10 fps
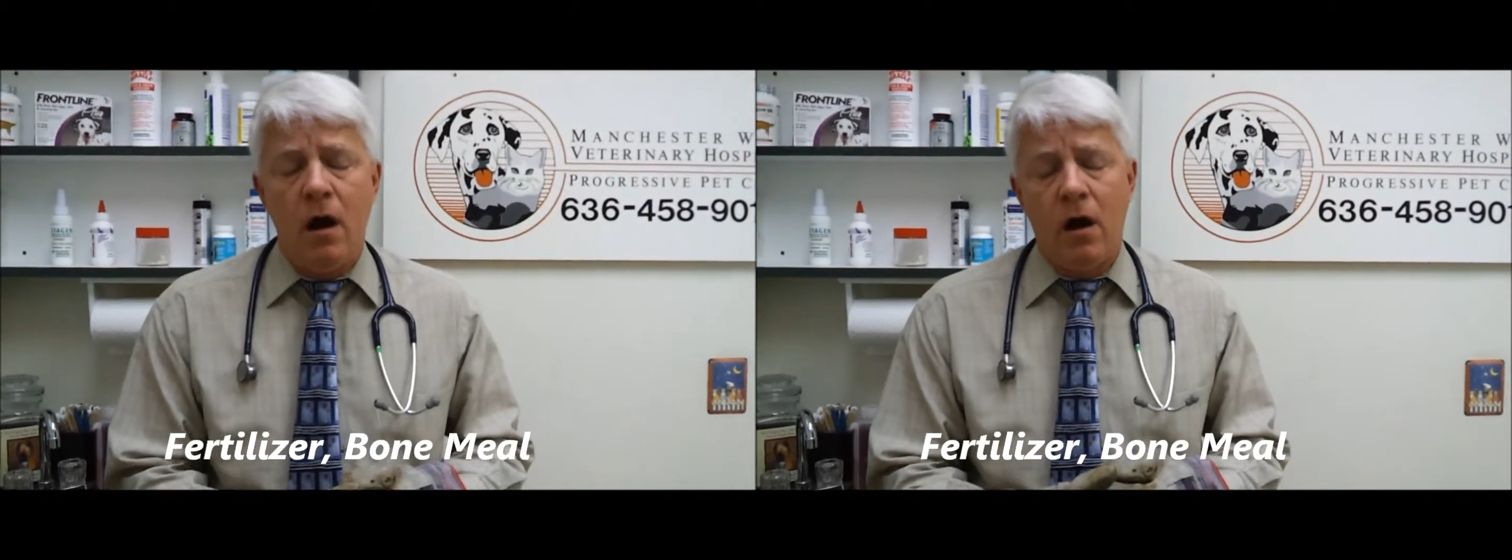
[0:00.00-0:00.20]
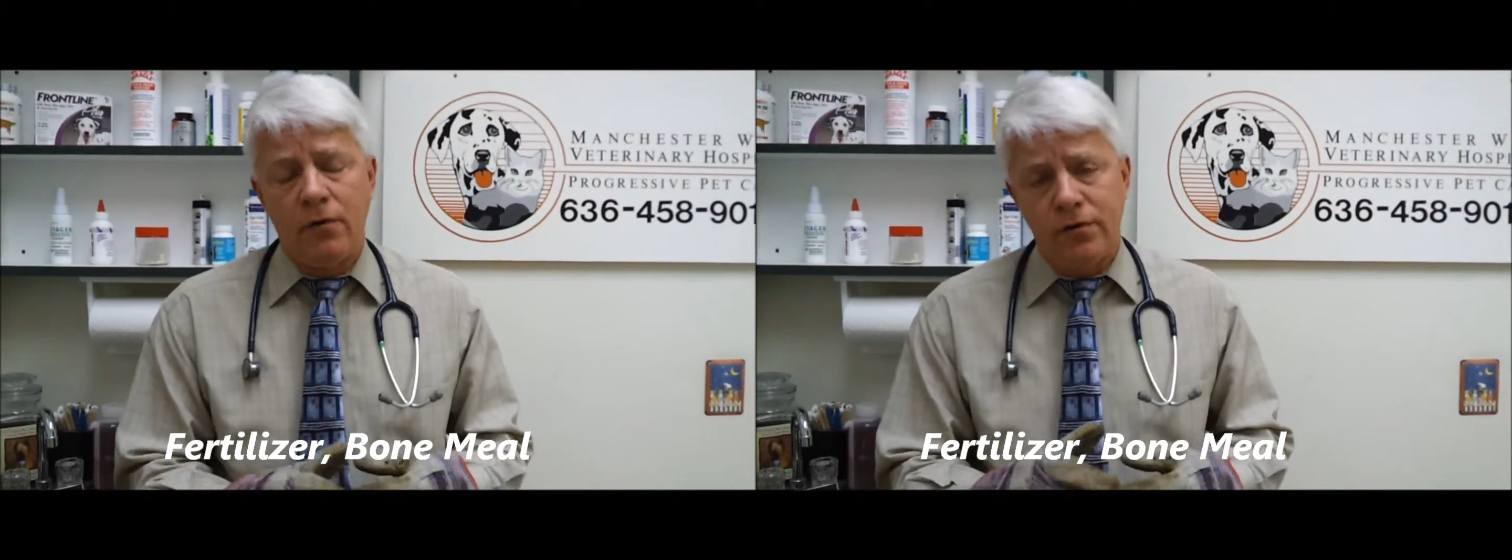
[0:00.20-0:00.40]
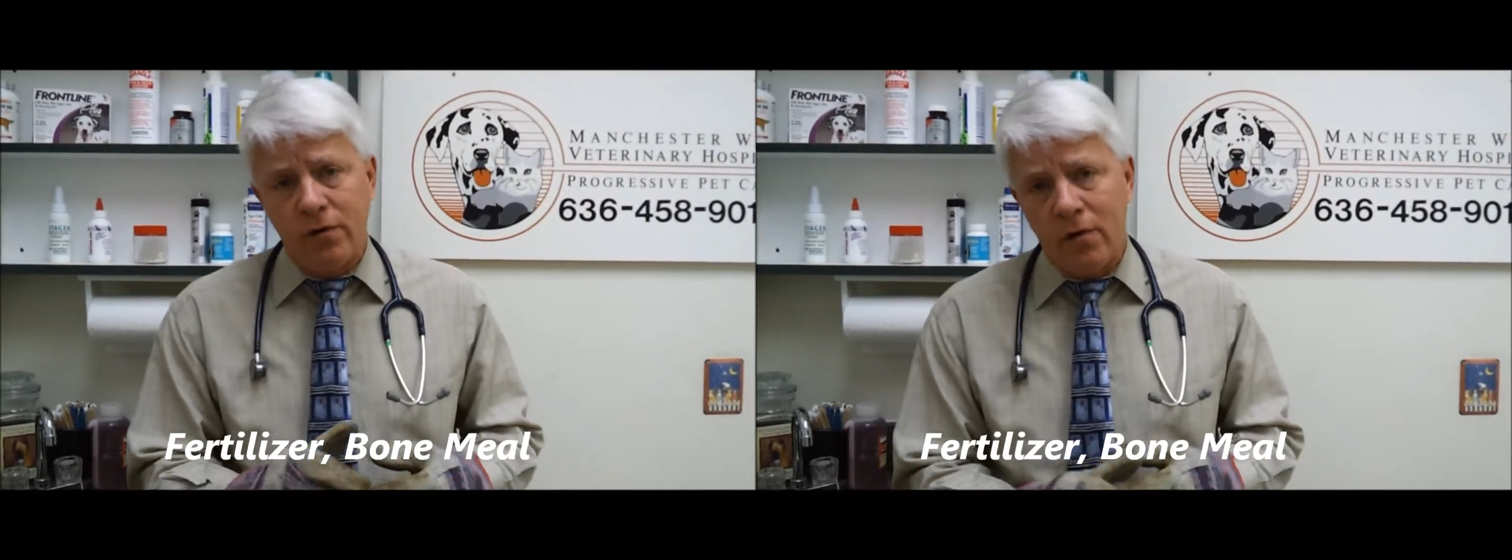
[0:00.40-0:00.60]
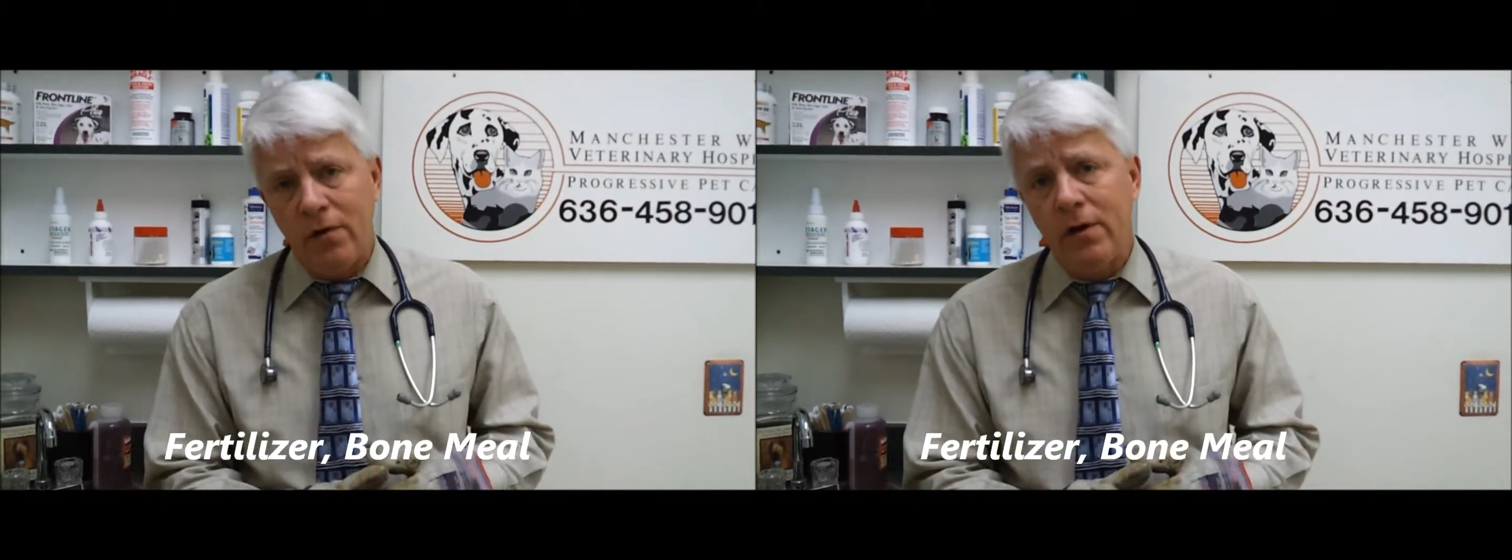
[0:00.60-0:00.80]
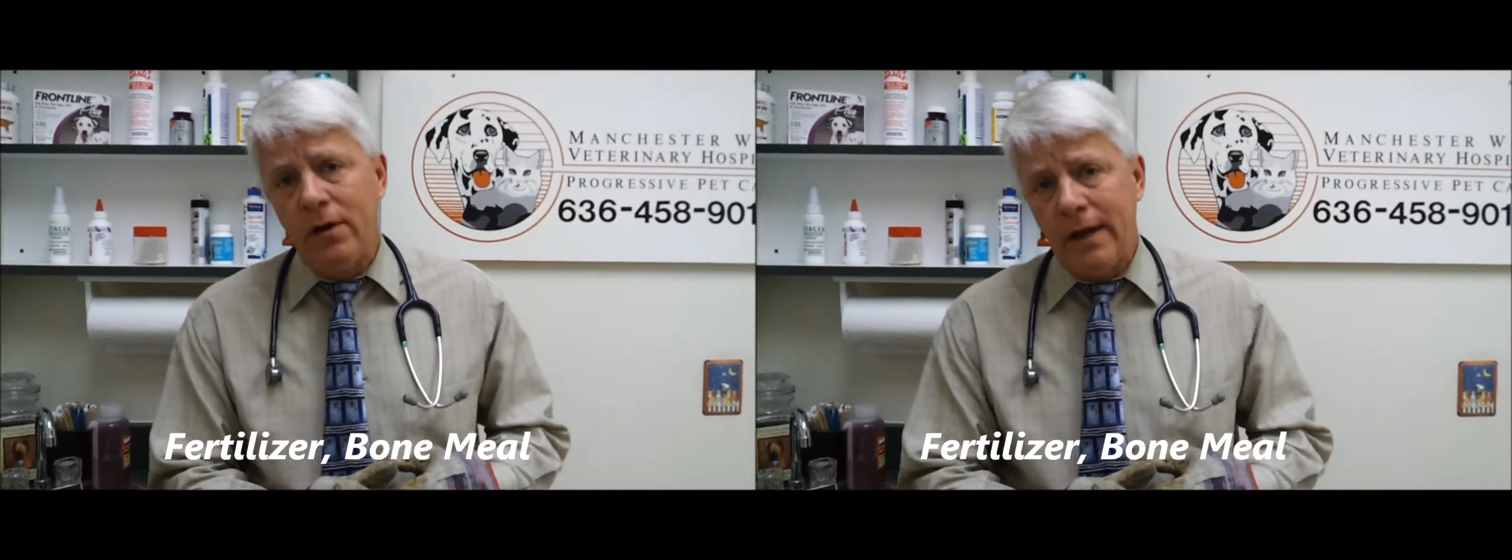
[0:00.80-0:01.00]
are
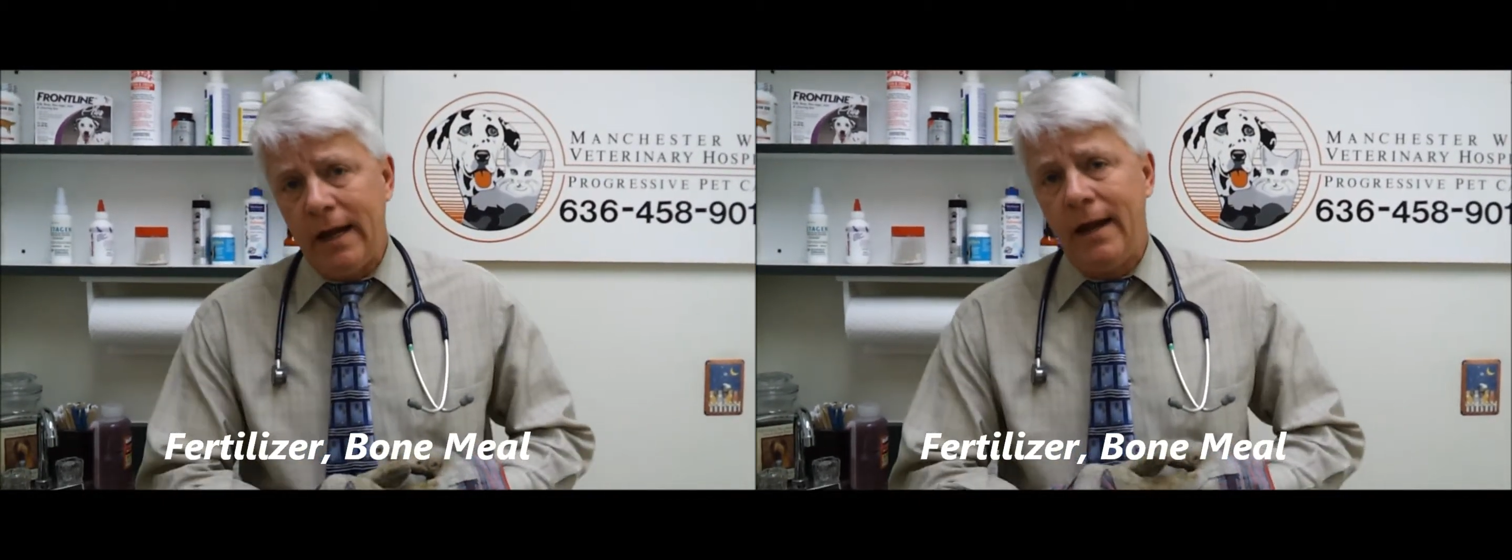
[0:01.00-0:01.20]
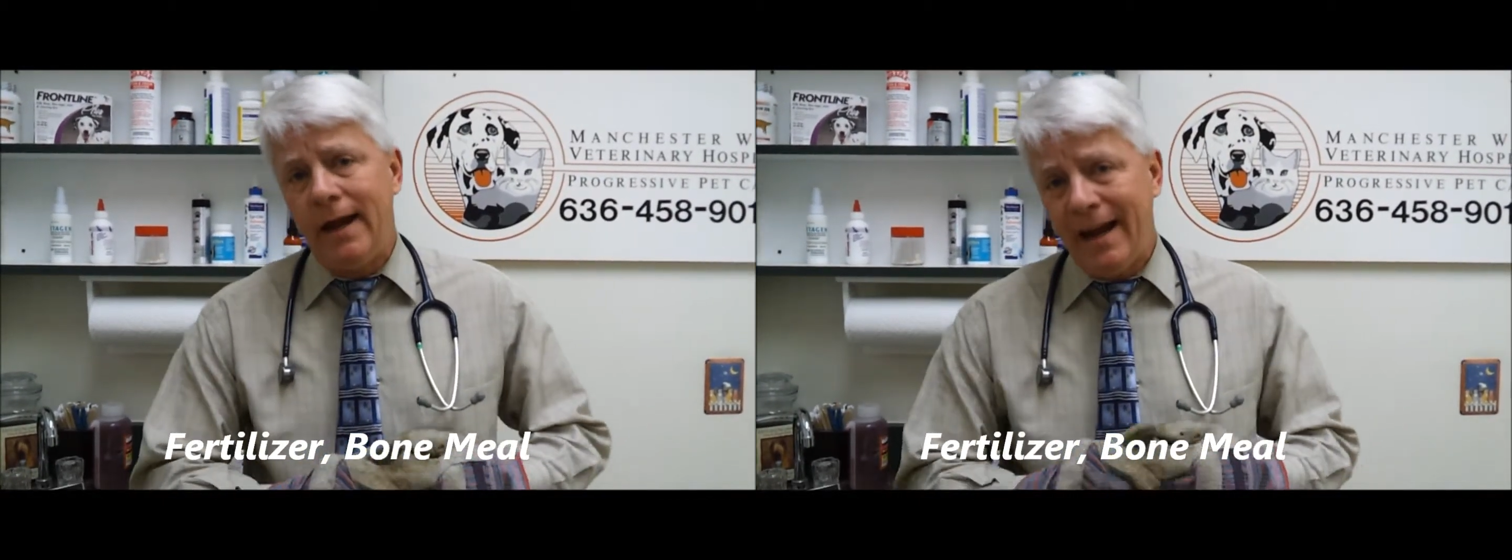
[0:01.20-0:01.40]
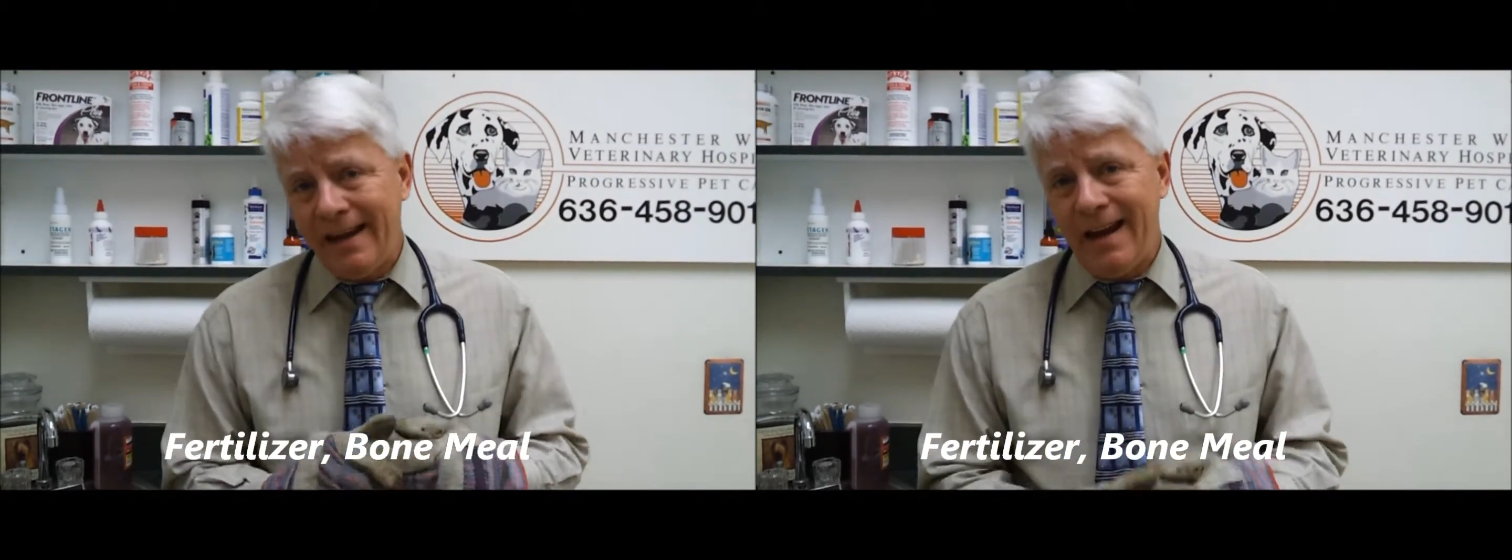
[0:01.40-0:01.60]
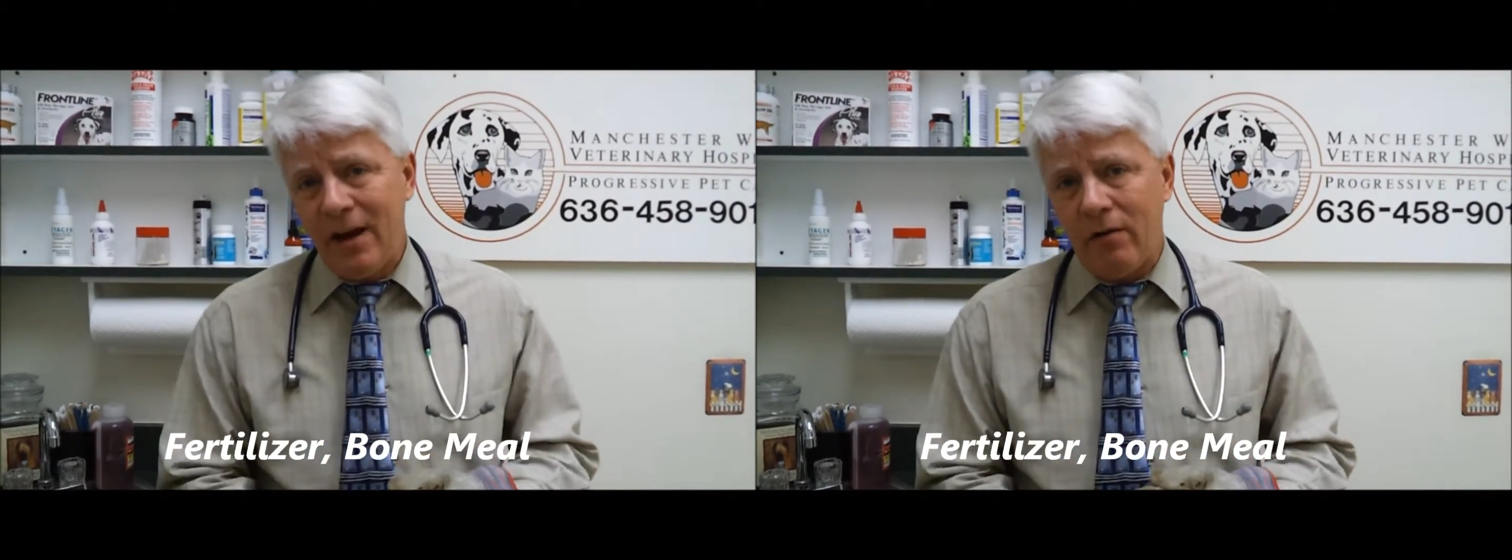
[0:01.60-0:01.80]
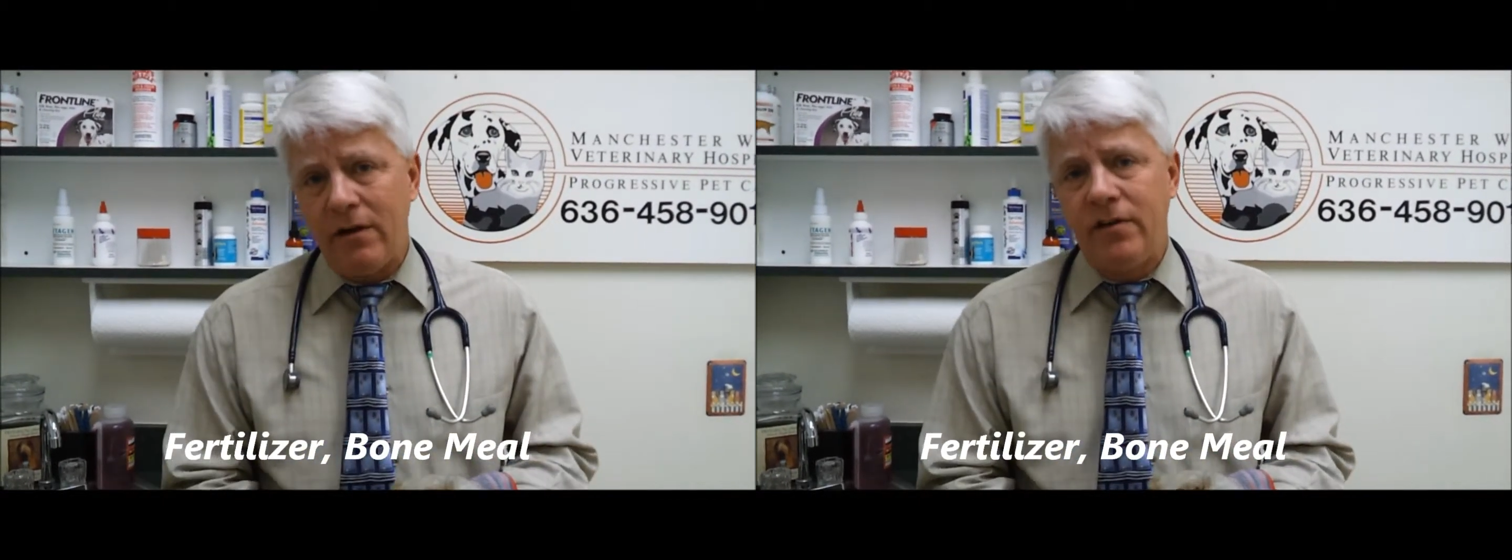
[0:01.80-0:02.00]
certainly an
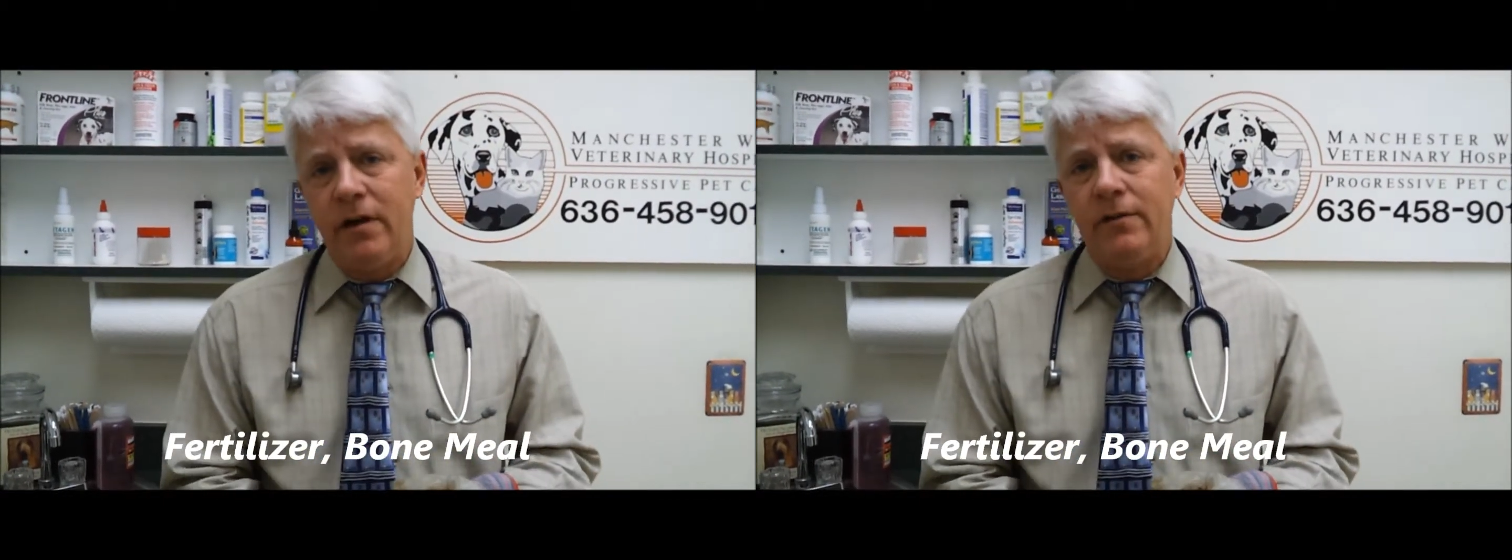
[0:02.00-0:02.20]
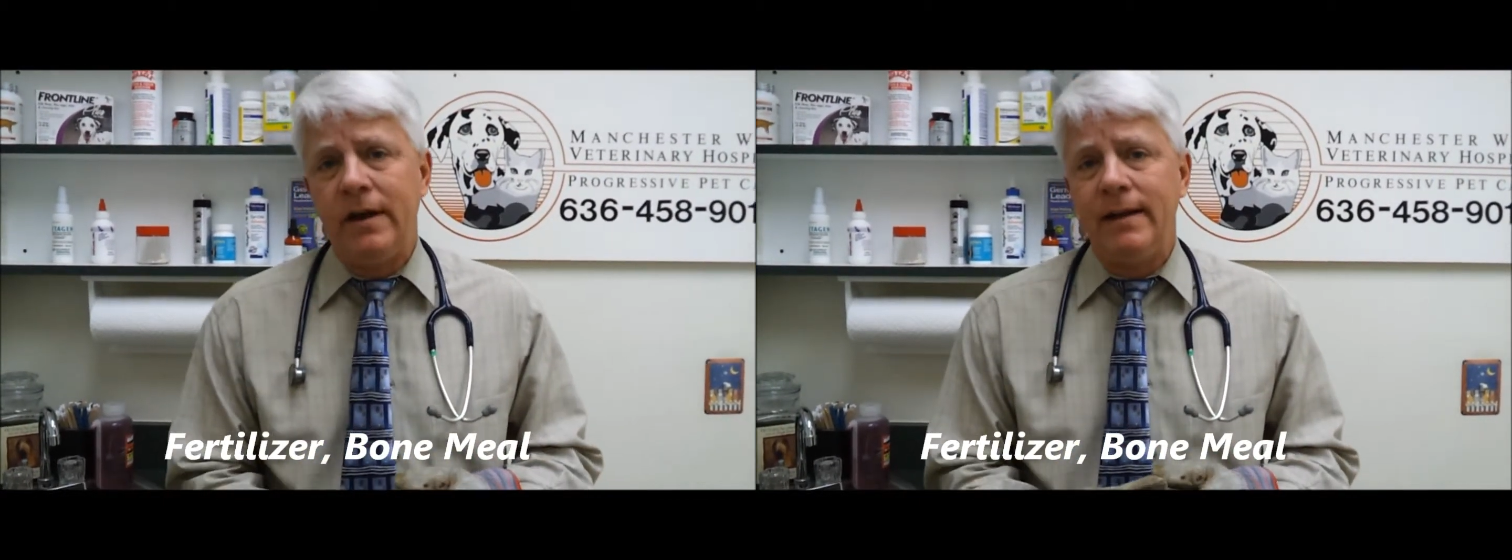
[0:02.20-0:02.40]
irritant,